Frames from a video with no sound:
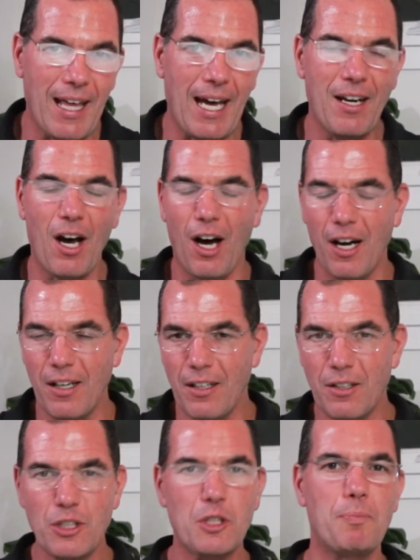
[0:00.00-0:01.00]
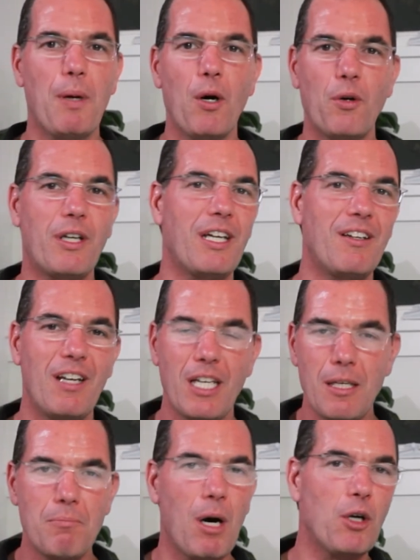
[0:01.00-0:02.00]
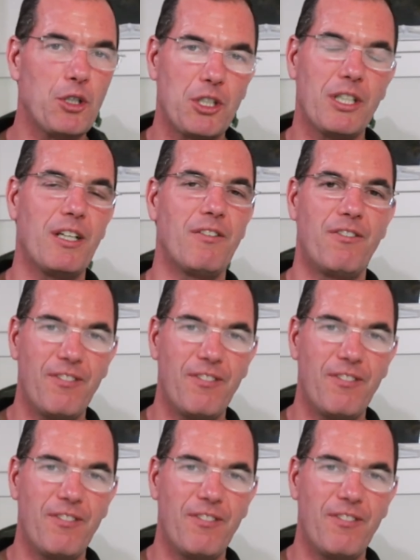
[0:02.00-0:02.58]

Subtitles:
that unspoken emotion and